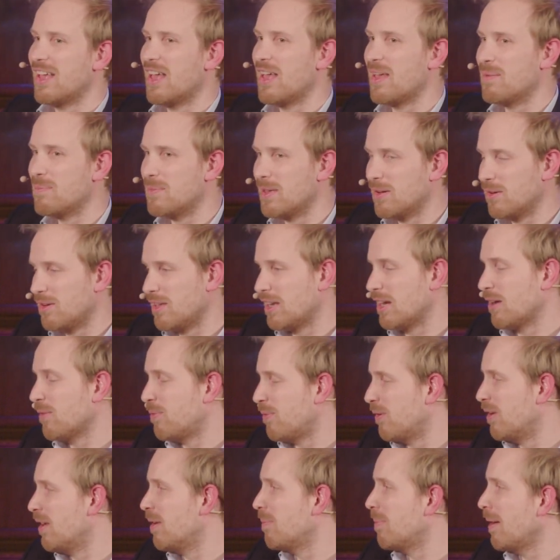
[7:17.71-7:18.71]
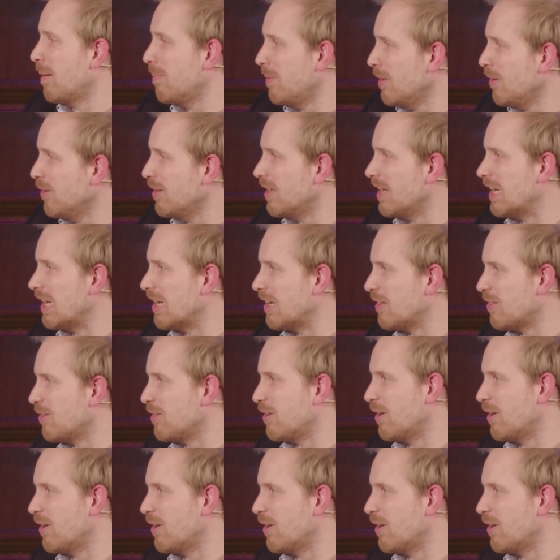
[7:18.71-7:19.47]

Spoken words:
a millionaire funded by billionaires?